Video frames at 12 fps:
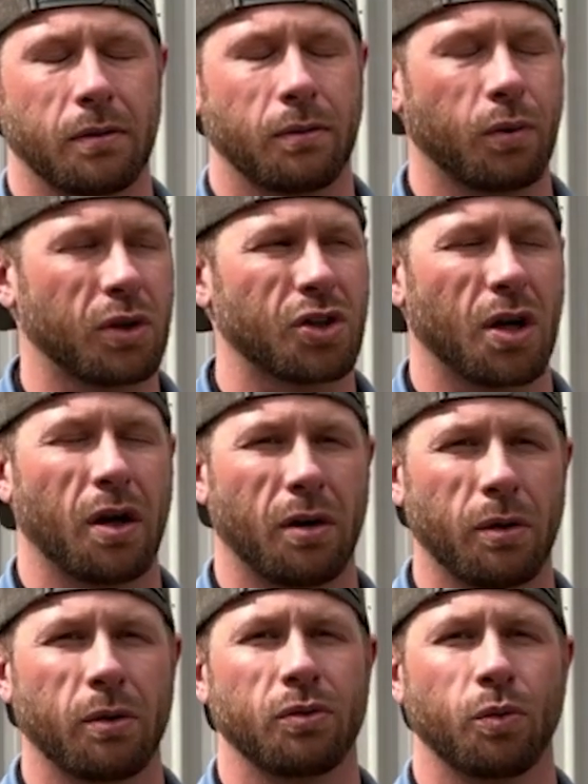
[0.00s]
which
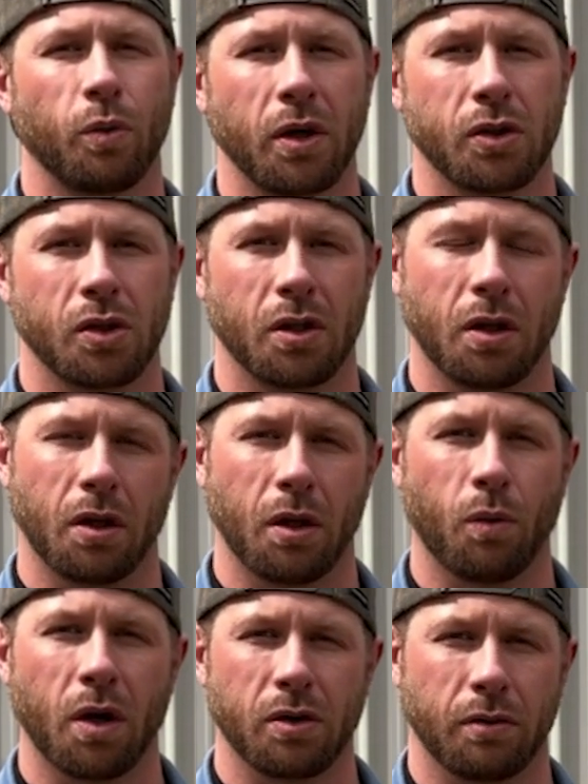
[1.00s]
arrow is which until I
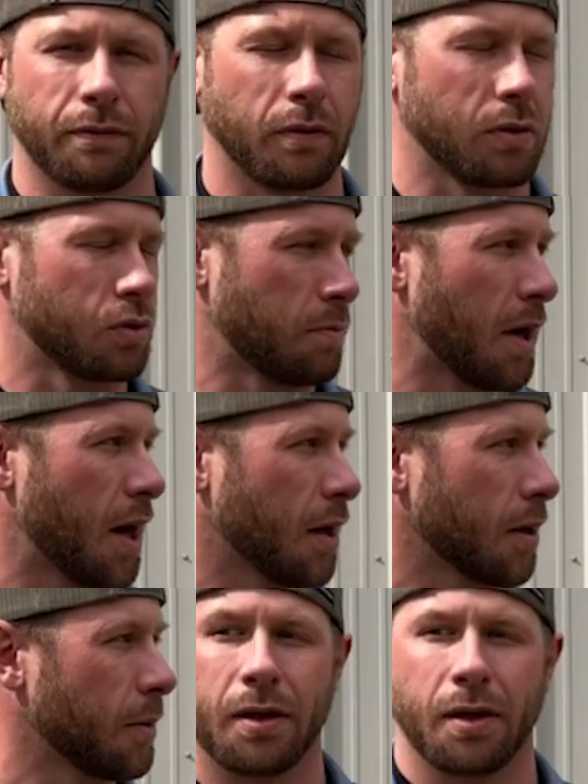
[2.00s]
watch the footage
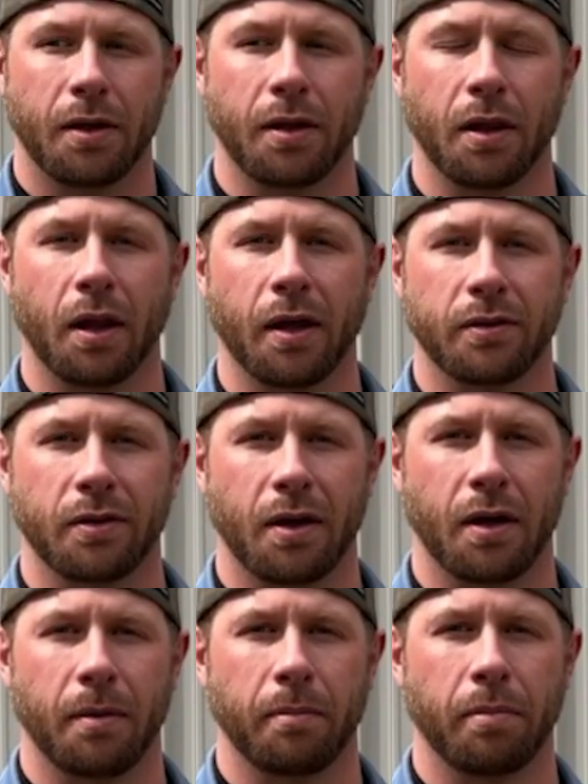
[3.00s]
back, unless
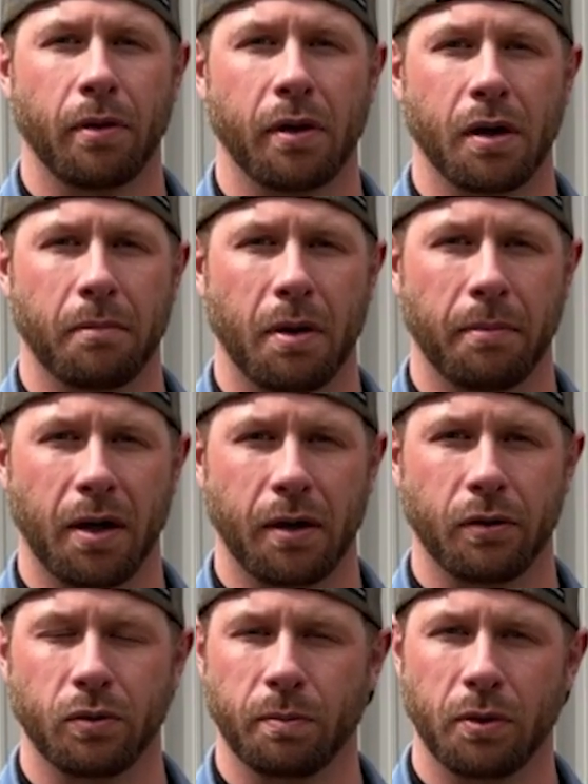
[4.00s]
I'm pulling up my
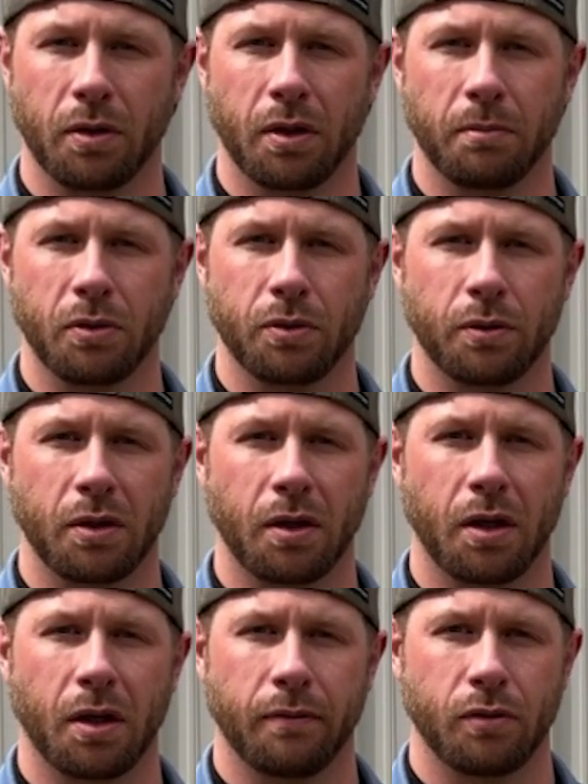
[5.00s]
binos in between
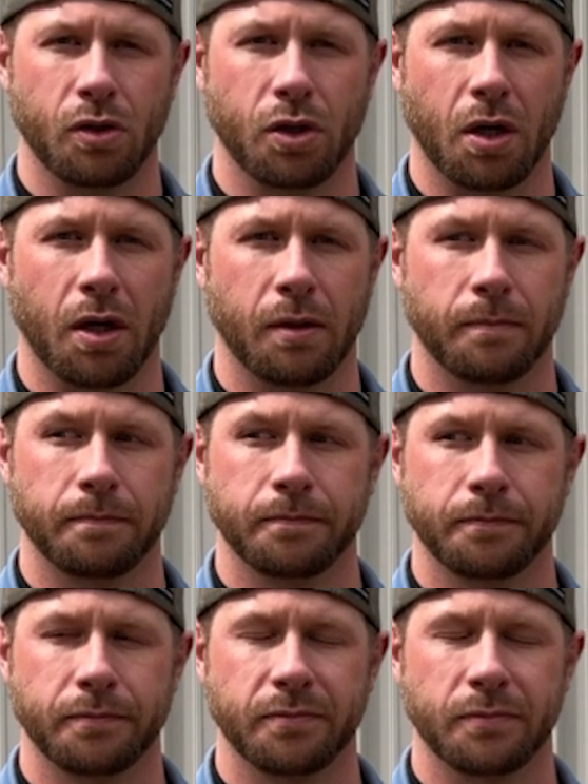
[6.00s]
every shot,
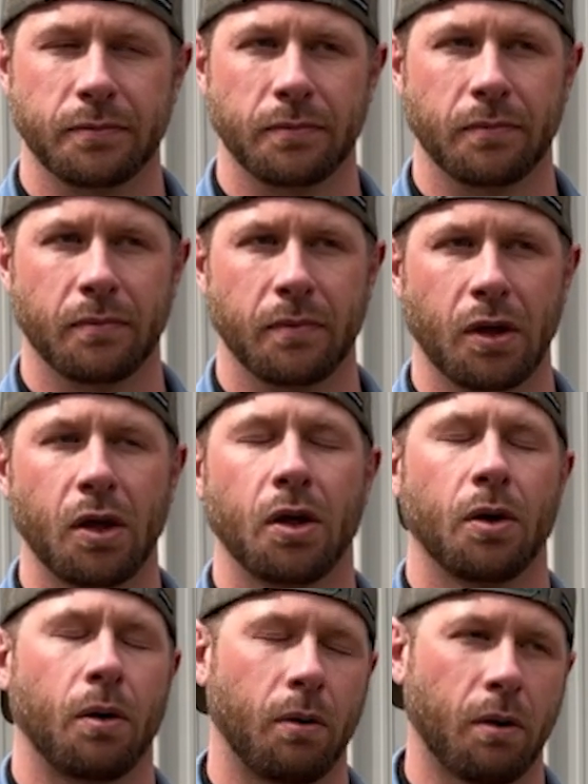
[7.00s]

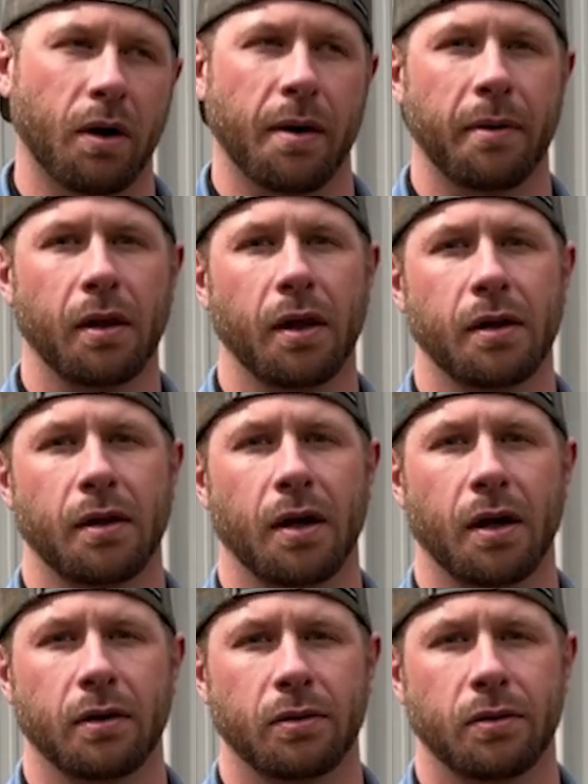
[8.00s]
or I have my lighted
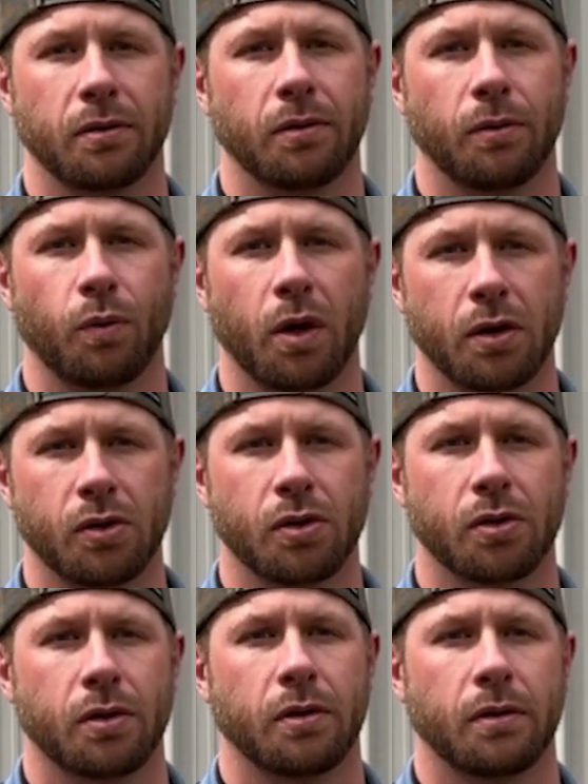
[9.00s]
nocks,
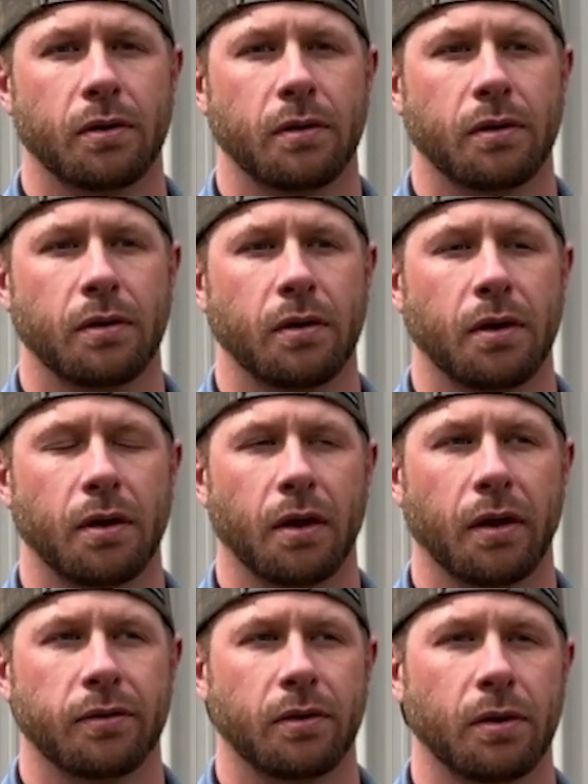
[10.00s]
which in
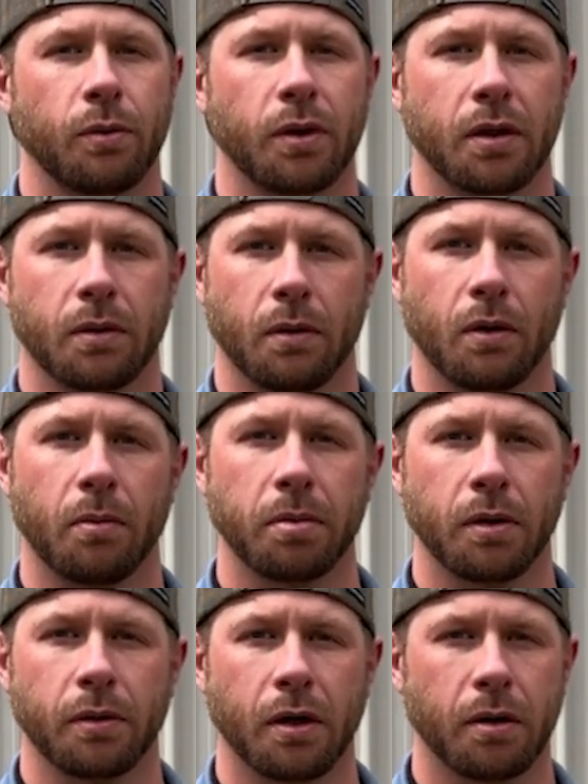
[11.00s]
less than a week, they're all
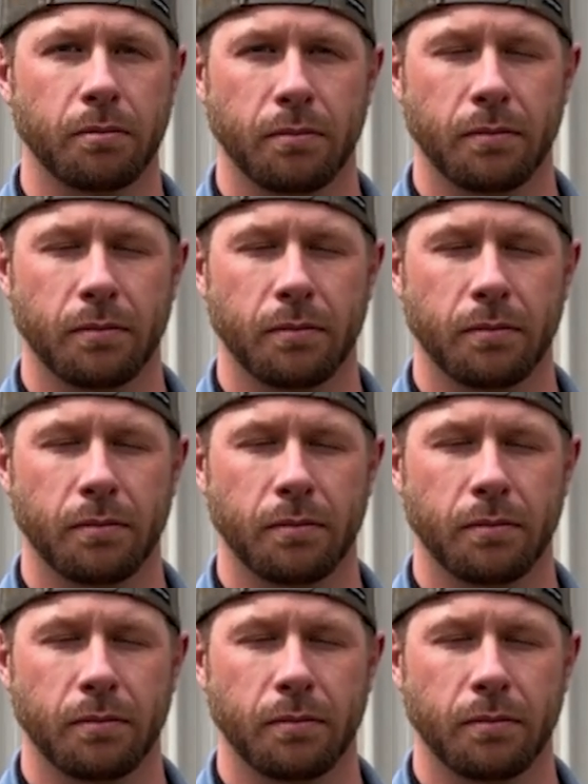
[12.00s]
blown up.